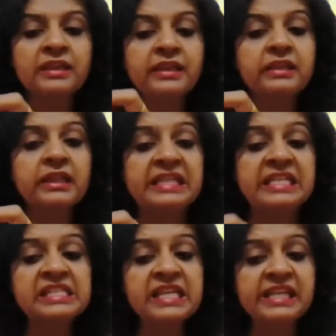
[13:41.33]
then the
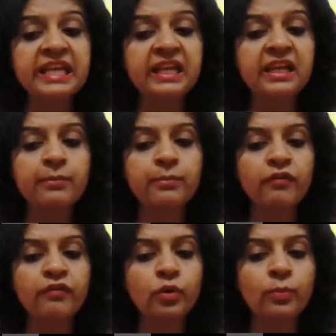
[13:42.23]
descending limb of
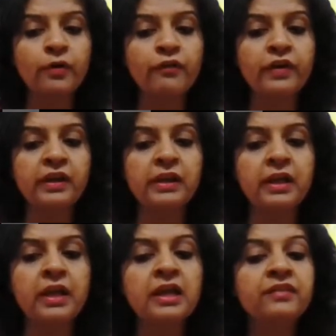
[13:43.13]
loop of
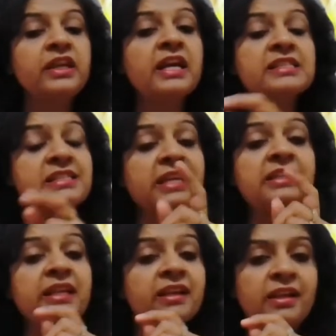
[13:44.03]
Henle, the
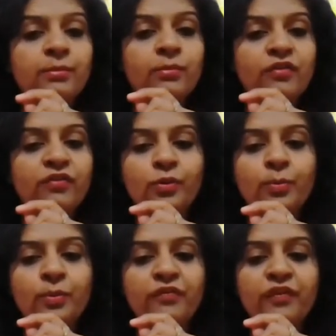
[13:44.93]
ascending limb of loop
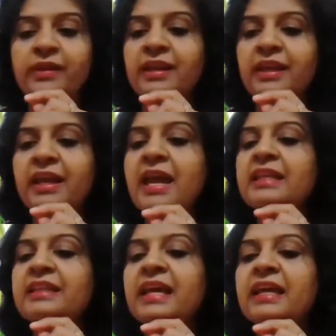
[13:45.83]
of Henle,
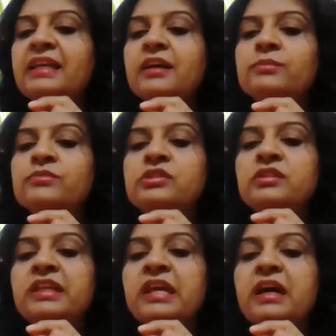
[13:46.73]
then comes
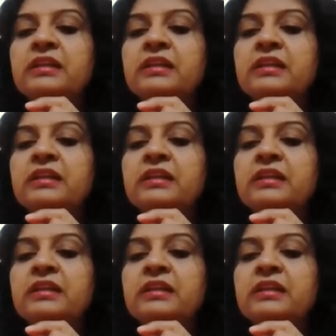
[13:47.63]
the